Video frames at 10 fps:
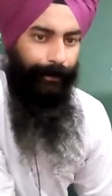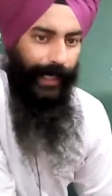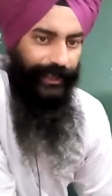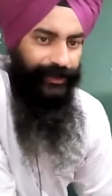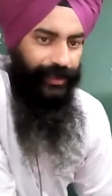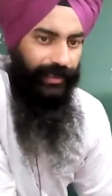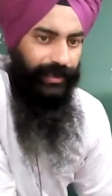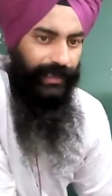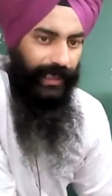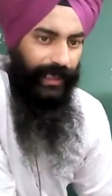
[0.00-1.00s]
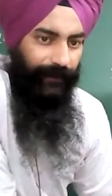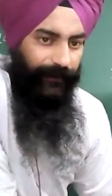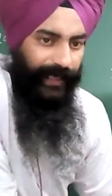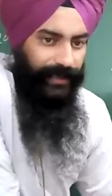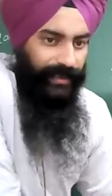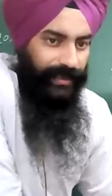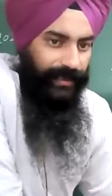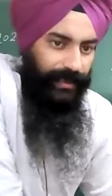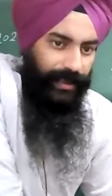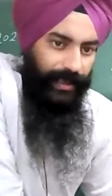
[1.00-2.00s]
punishes the convicts.